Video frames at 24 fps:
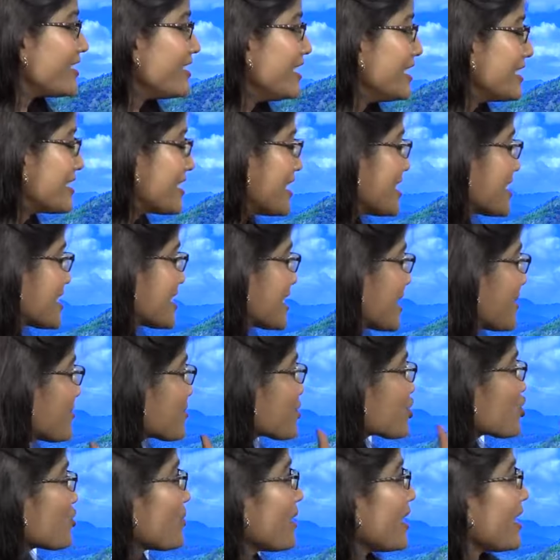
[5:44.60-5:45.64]
literally seems
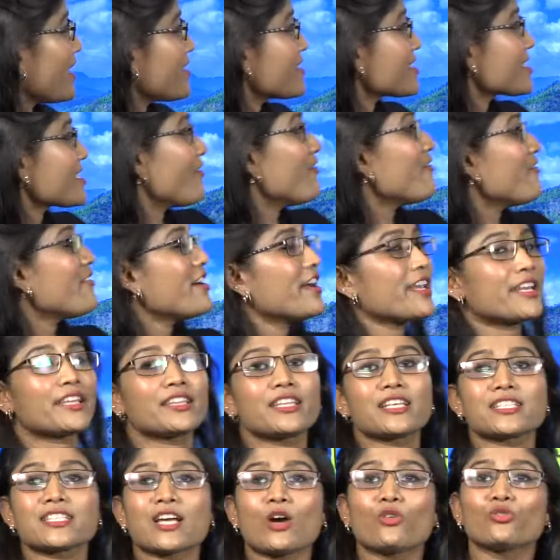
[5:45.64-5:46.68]
to be in somewhere in the
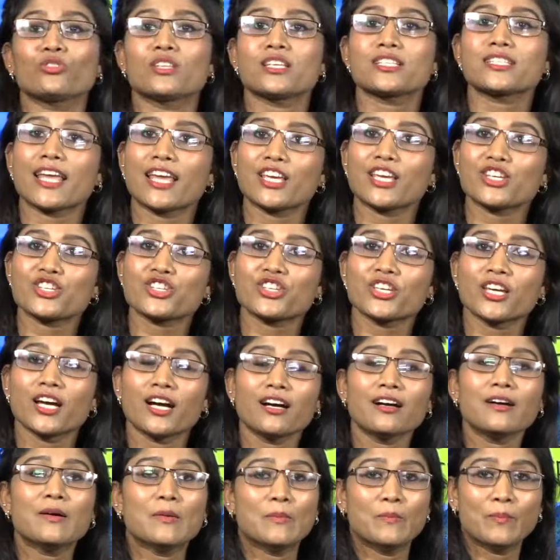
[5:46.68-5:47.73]
Southeast
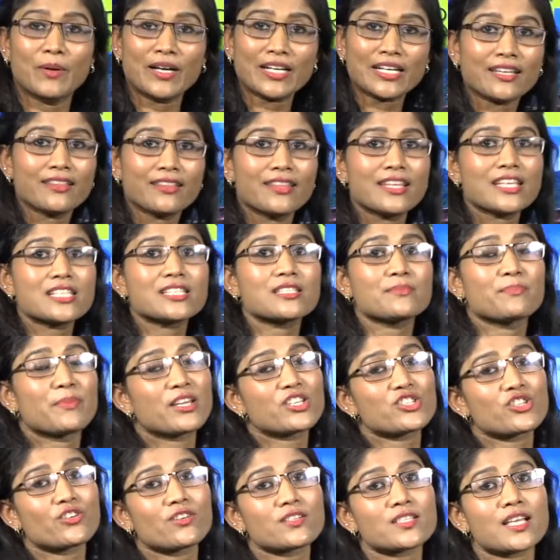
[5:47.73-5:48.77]
Asia, but these
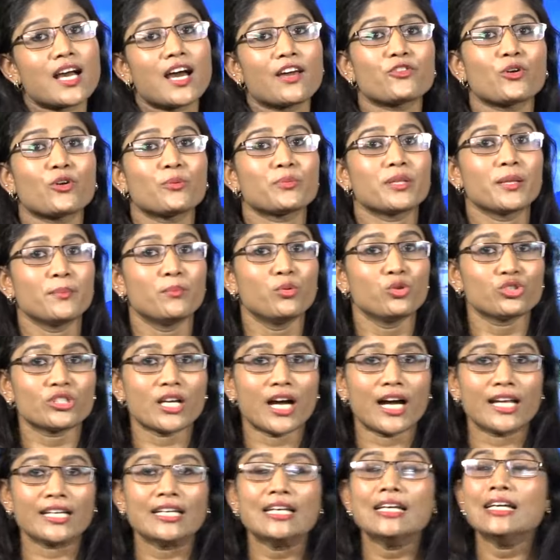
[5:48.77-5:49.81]
pictures are from the
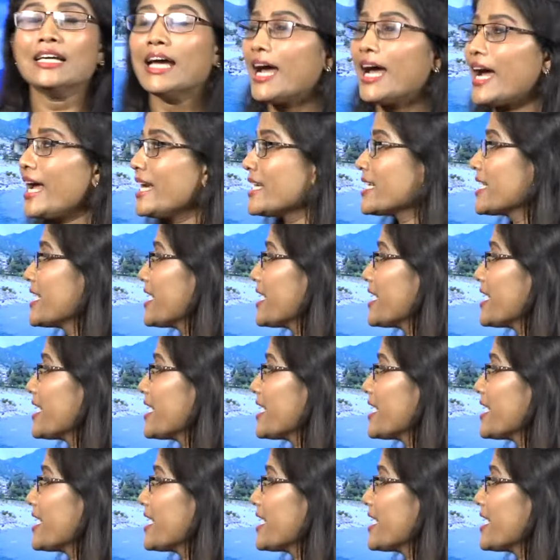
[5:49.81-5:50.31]
Bhutan and